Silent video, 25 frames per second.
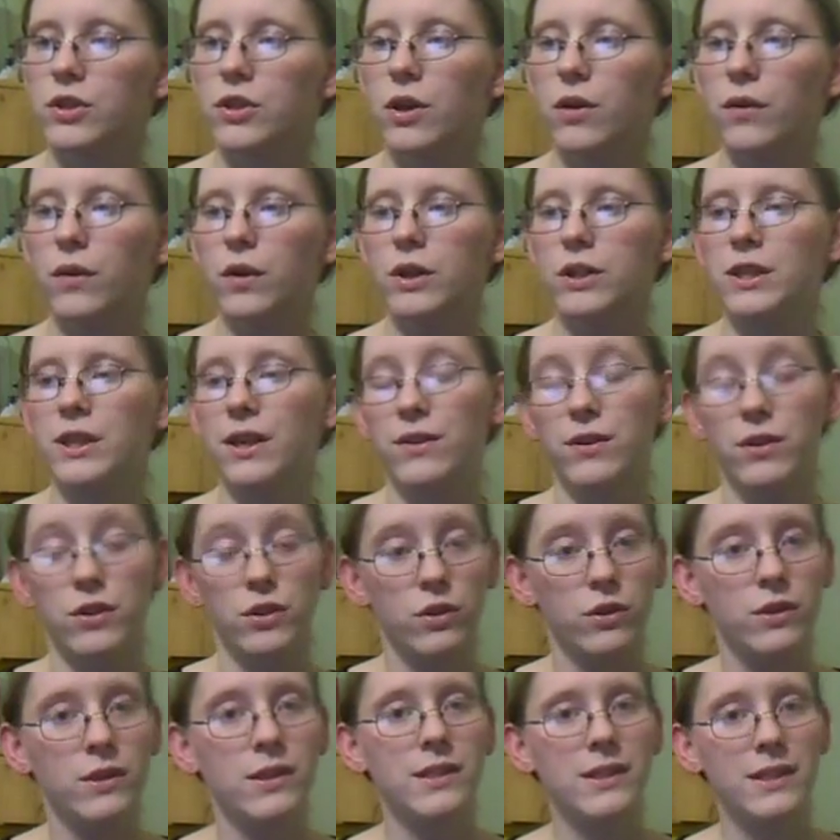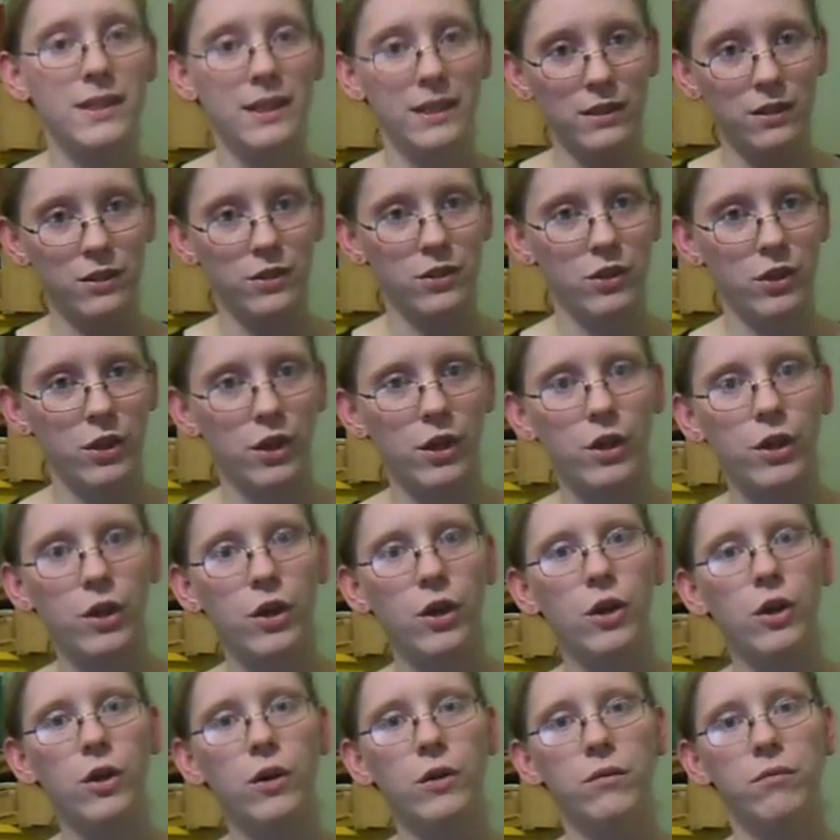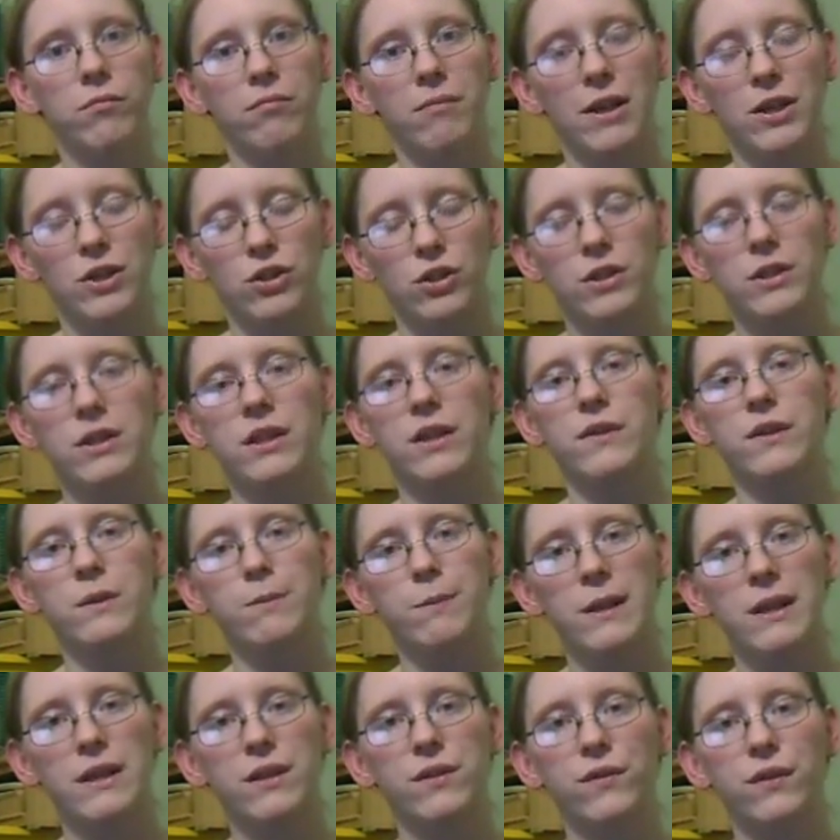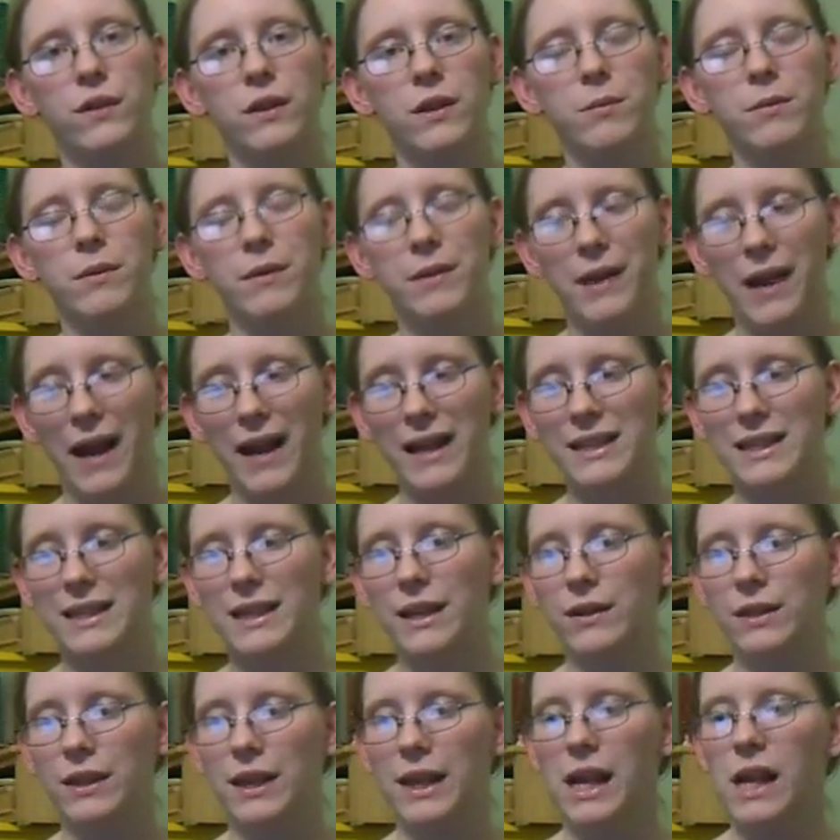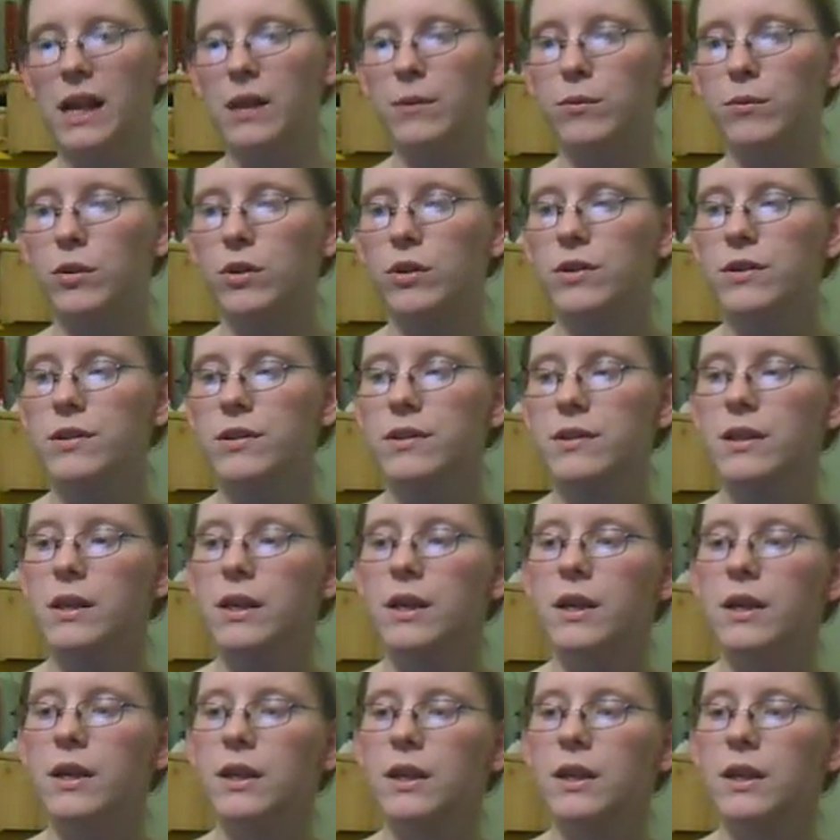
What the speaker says: So of course you have the students sit in a circle, make sure there's enough space for them to be acting out the animals,